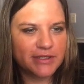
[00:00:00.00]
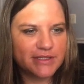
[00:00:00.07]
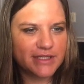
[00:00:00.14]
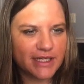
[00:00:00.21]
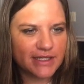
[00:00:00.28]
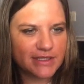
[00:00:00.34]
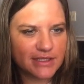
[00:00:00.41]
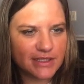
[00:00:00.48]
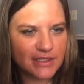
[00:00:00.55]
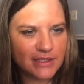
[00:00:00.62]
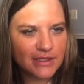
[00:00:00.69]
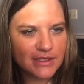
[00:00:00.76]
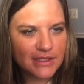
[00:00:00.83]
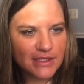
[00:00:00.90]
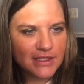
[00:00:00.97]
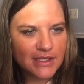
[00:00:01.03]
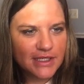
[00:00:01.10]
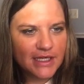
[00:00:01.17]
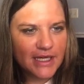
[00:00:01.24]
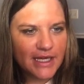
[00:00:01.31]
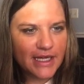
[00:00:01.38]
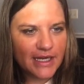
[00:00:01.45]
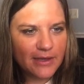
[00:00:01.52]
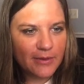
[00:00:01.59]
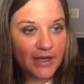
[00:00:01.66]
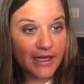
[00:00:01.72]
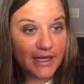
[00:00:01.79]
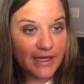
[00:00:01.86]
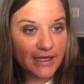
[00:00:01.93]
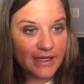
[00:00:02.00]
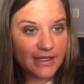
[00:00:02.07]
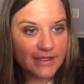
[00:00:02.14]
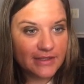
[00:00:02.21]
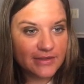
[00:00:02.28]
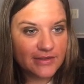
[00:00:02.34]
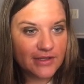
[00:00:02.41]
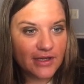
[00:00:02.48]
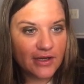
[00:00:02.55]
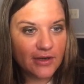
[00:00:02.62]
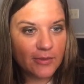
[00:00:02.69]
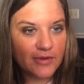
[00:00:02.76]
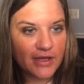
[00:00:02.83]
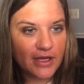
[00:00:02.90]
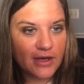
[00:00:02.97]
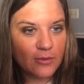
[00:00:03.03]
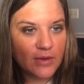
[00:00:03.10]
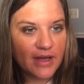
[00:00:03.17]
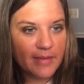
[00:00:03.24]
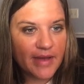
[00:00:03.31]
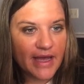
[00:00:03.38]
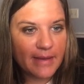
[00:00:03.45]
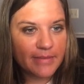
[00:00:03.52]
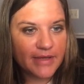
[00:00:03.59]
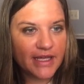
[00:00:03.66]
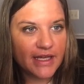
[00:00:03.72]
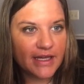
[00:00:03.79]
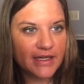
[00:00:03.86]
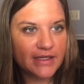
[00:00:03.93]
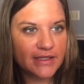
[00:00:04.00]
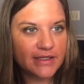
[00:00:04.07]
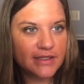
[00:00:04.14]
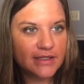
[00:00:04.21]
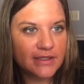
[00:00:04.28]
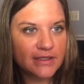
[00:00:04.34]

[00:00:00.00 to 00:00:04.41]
injection. Anyway, so we got a web app again.